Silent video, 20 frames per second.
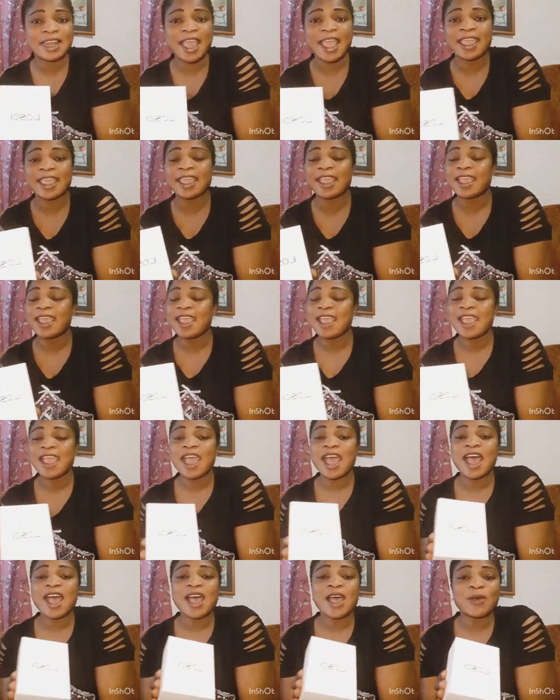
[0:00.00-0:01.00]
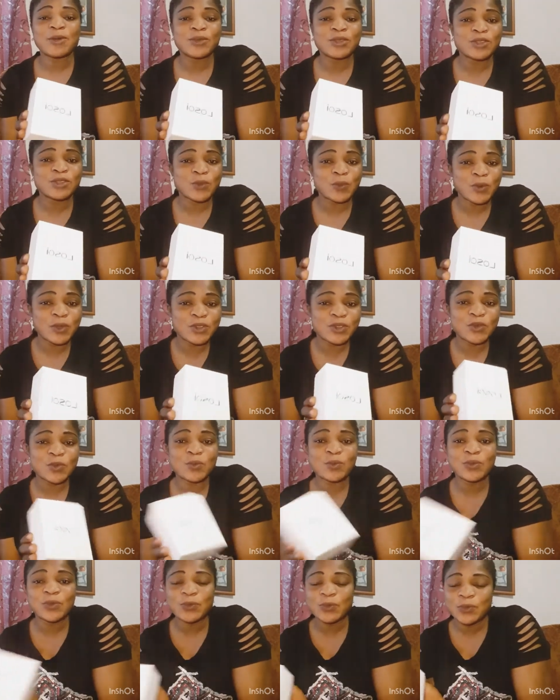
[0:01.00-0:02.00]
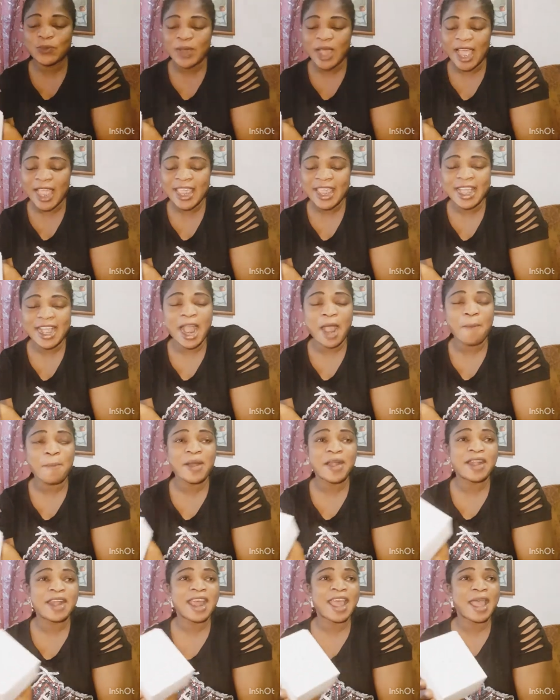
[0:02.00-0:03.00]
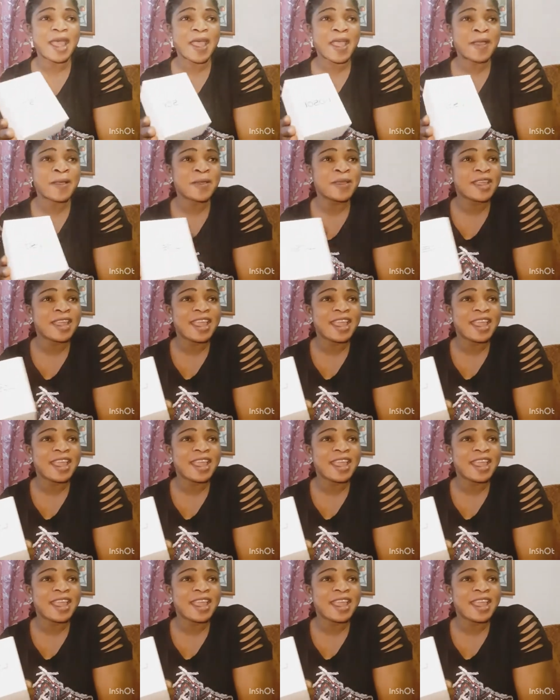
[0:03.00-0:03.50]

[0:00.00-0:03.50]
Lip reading: Like, I was supposed to buy a camera